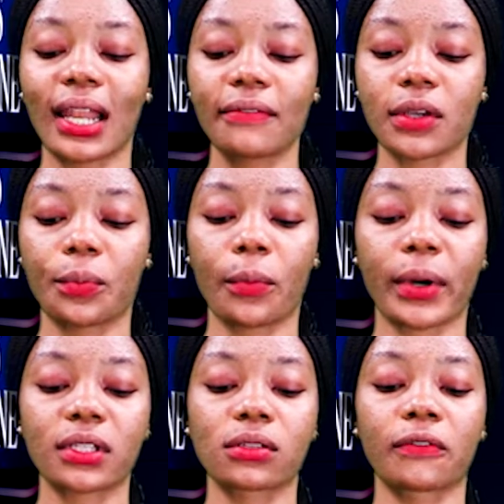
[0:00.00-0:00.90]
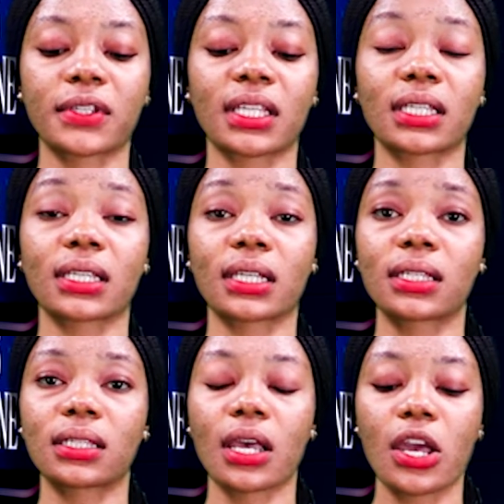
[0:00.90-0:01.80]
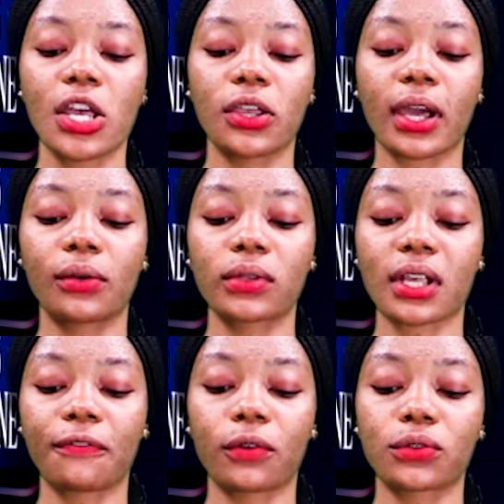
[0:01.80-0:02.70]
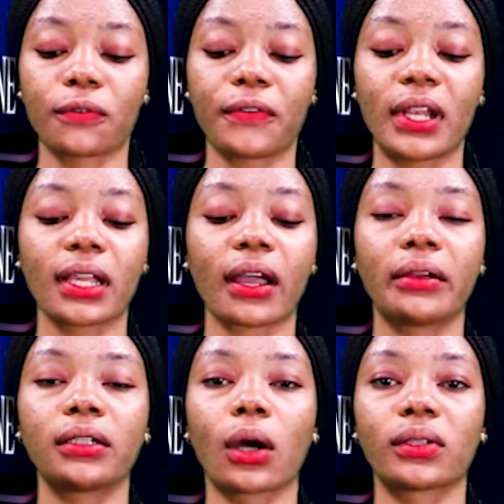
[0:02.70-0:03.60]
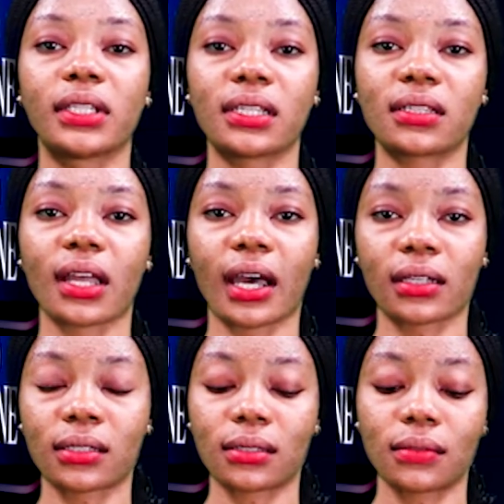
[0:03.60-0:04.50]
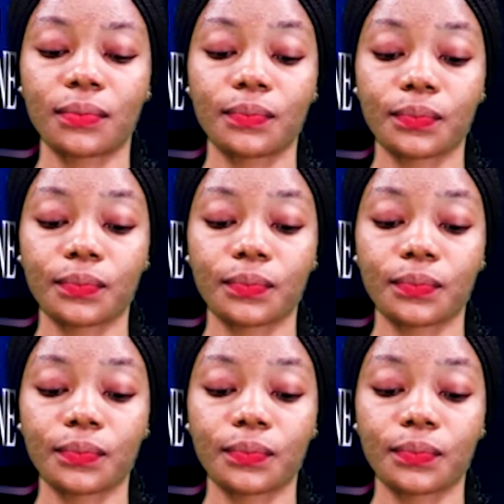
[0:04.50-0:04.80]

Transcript: the lives and properties of citizens. You cannot afford to fail in carrying out this task."